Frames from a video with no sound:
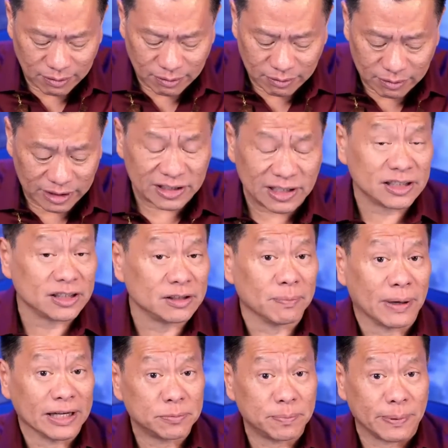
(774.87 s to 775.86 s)
this is
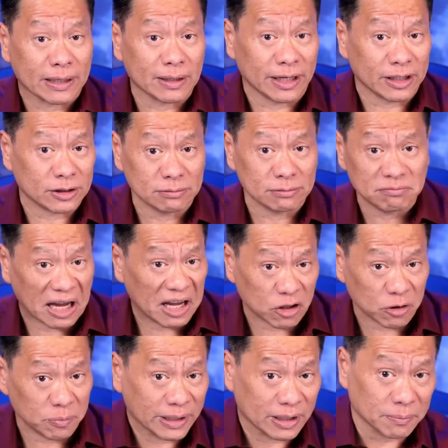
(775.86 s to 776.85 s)
my speculation. I
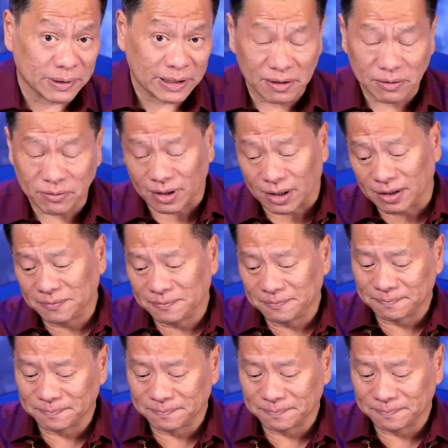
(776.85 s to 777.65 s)
could be completely wrong.